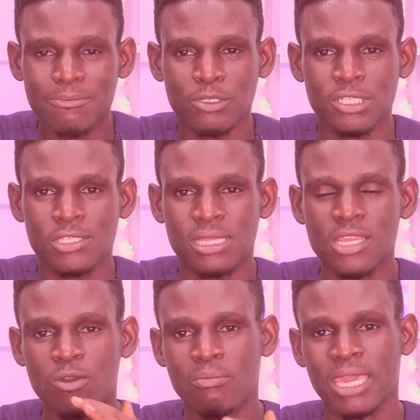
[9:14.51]
But these three
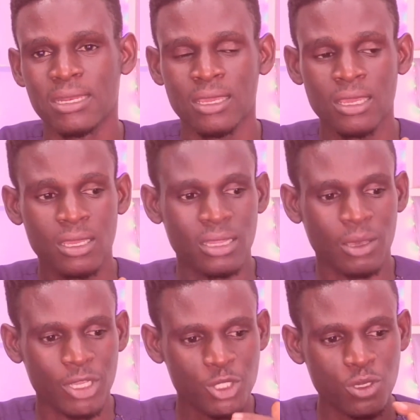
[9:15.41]
young men that
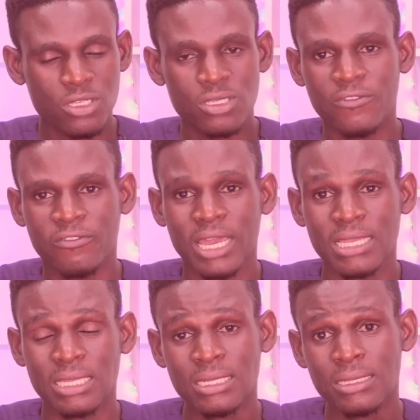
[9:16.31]
were thrown into the fire,
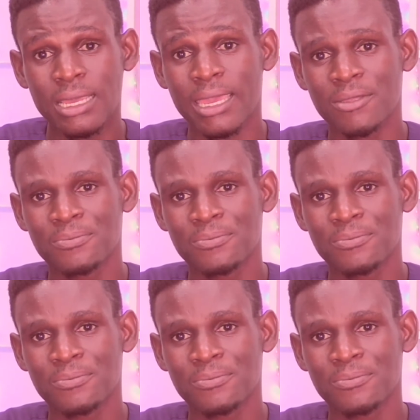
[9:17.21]
they didn't die.